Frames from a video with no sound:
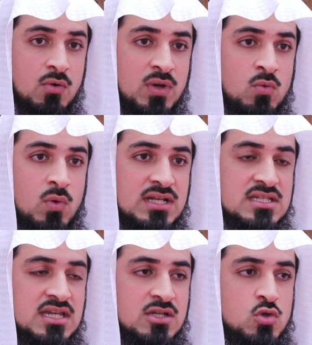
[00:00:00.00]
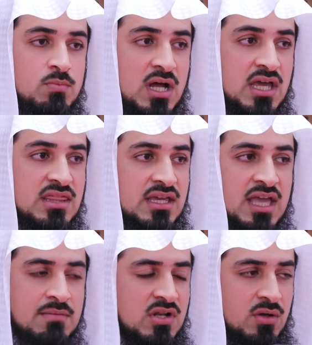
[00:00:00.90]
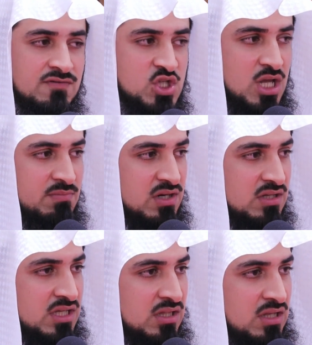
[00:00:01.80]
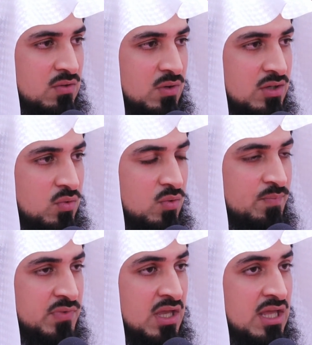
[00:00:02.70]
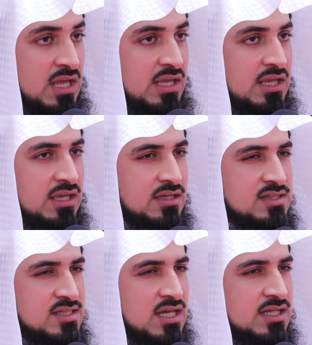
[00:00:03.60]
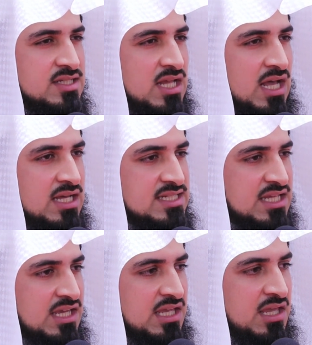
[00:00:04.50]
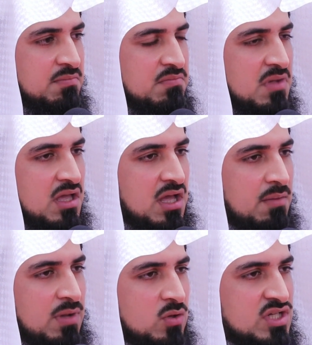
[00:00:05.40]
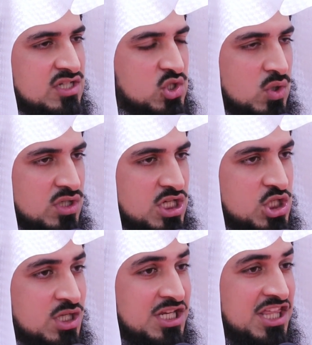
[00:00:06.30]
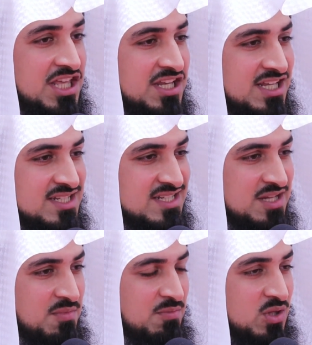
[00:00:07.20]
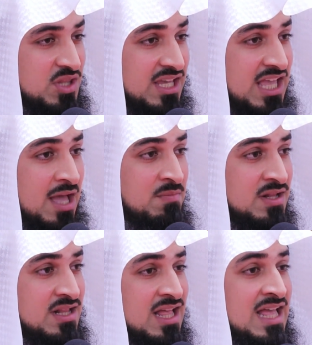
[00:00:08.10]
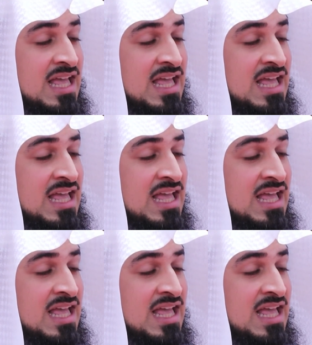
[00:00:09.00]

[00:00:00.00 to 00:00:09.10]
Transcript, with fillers: when wanting to buy the camel of Jabir radiallahu anhu, he starts asking him about his condition. He then asks him about the camel.